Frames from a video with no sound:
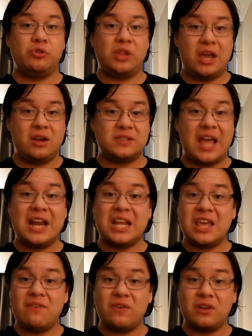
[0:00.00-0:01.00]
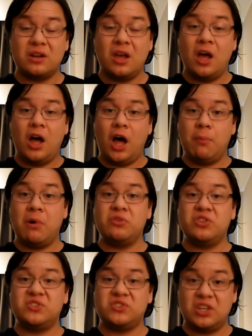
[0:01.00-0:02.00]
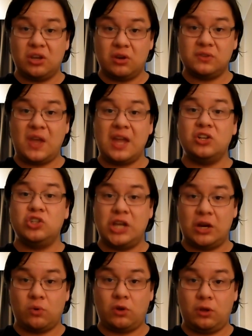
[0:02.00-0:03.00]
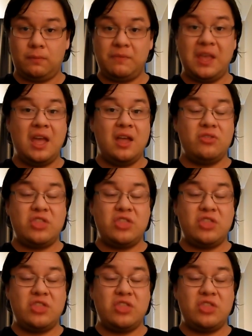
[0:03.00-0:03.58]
players and even among the singers in general